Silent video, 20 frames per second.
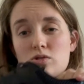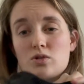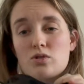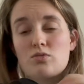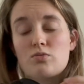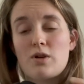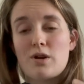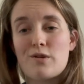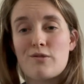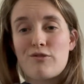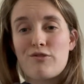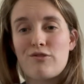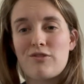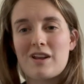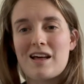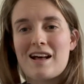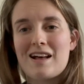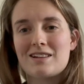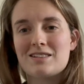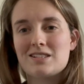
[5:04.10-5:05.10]
run
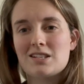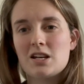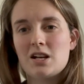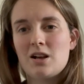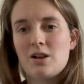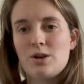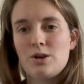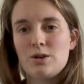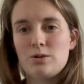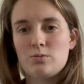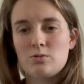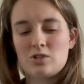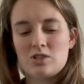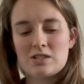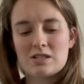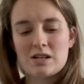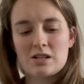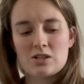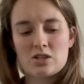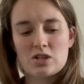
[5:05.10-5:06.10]
flat, which is
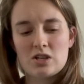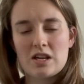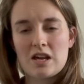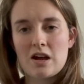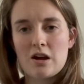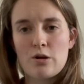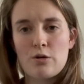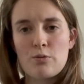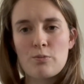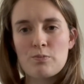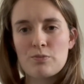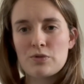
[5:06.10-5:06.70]
actually how